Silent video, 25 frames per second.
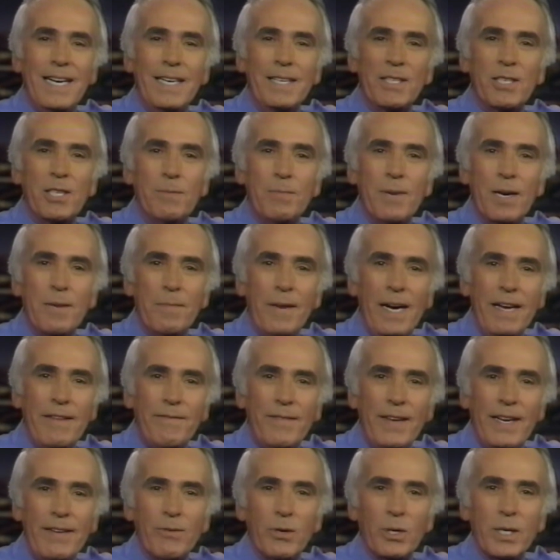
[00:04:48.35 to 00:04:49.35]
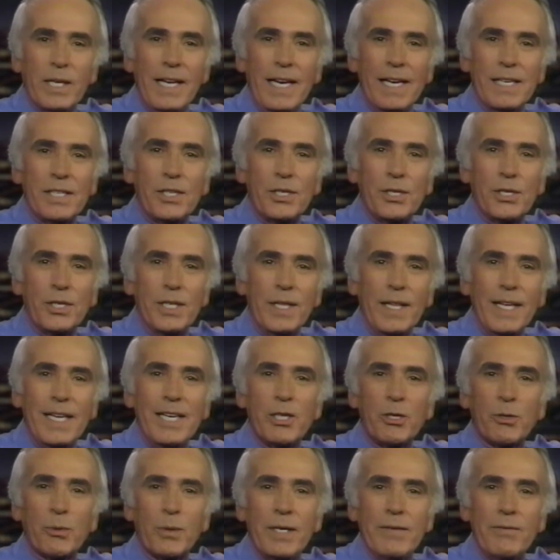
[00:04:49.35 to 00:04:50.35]
is among my favorite guests in the
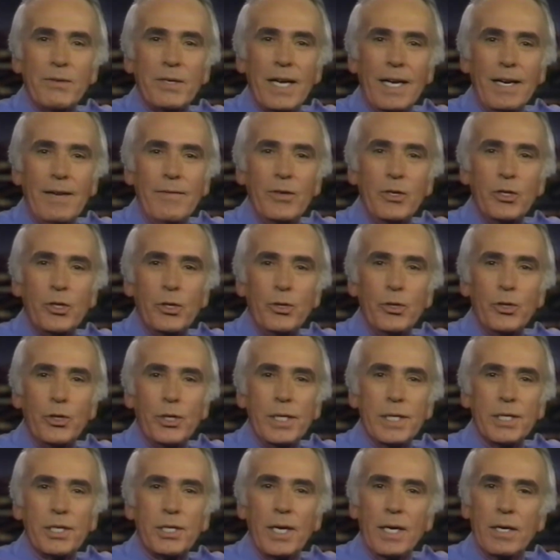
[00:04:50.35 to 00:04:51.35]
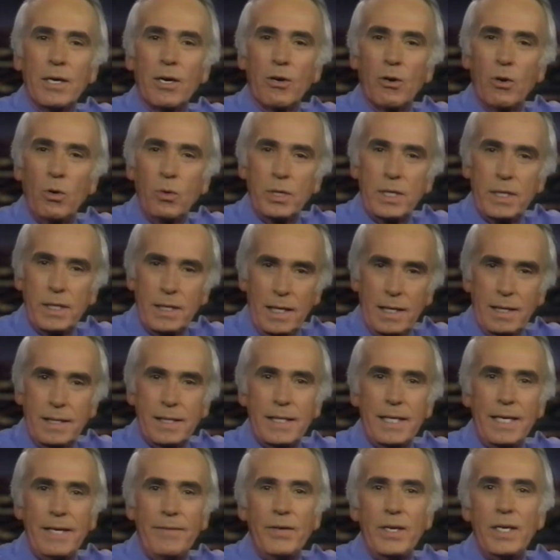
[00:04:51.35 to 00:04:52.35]
history of television. She has done her own
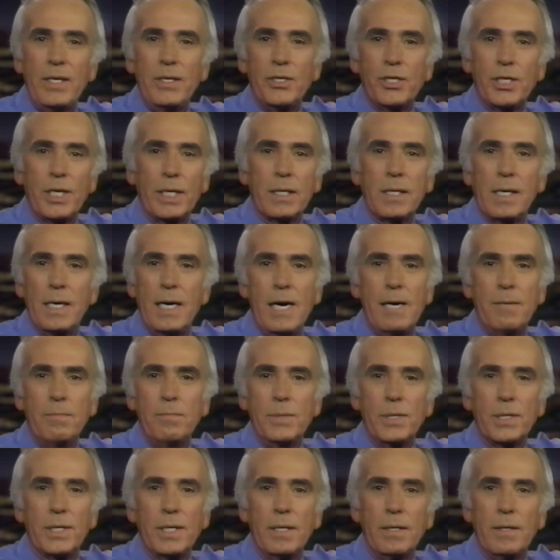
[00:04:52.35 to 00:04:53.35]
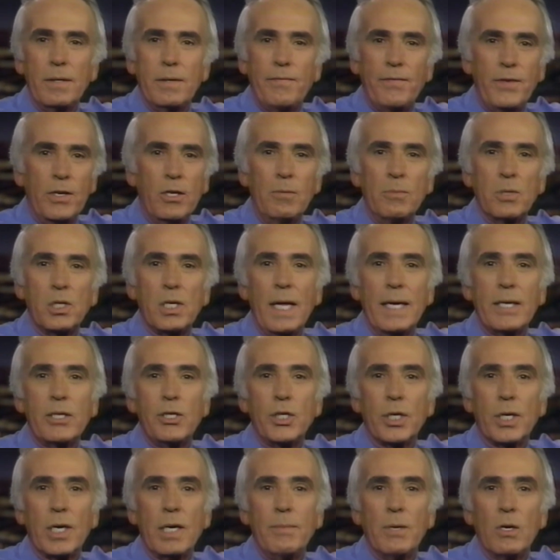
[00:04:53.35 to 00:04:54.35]
TV, sitcoms, films like
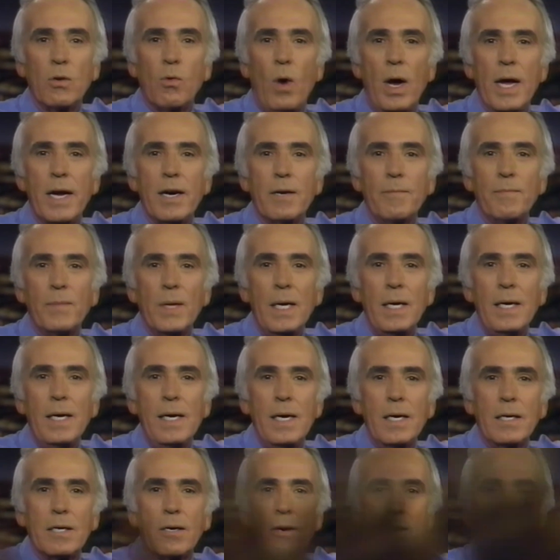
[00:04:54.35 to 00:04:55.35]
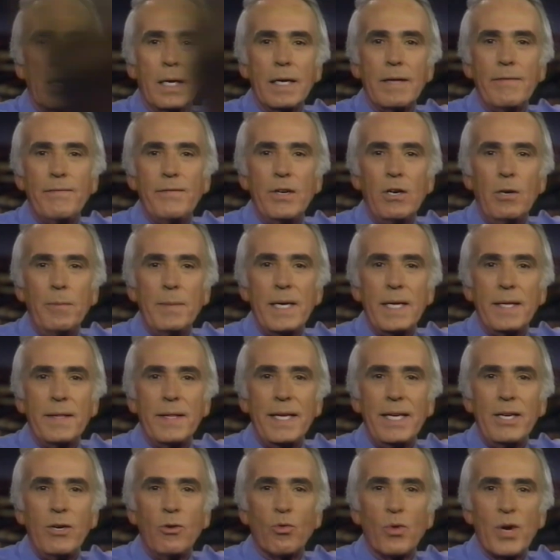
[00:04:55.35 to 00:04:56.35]
Jerry Maguire, currently filming
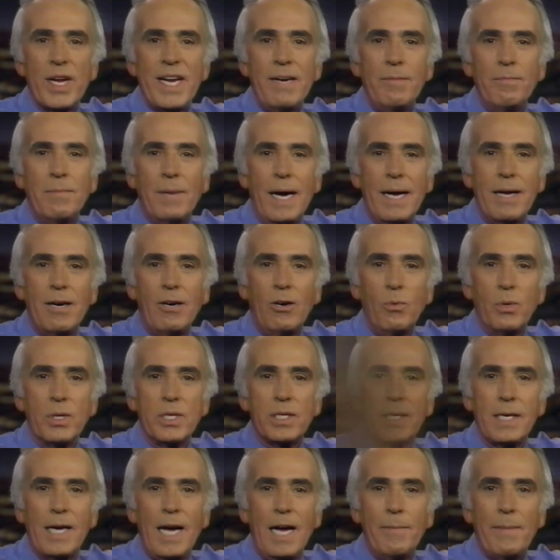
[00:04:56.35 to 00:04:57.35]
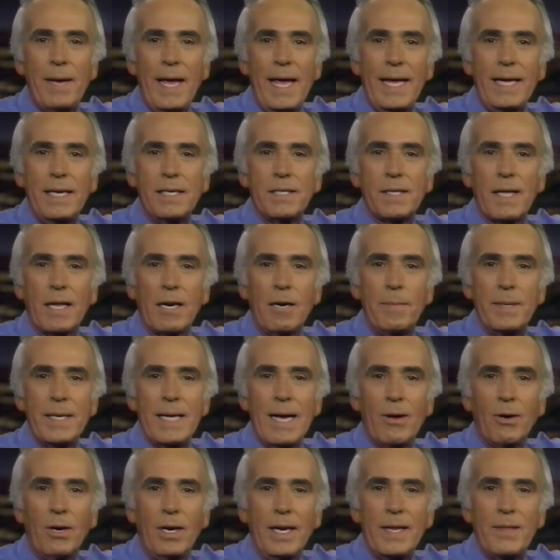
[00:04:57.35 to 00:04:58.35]
The Green Mile with Tom Hanks. That'll be
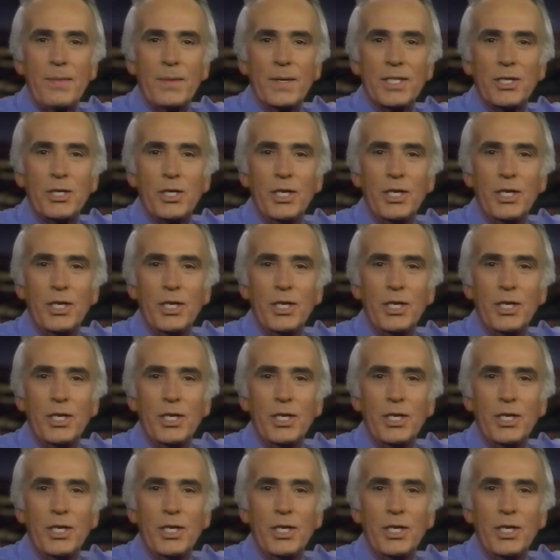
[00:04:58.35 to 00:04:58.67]
out late this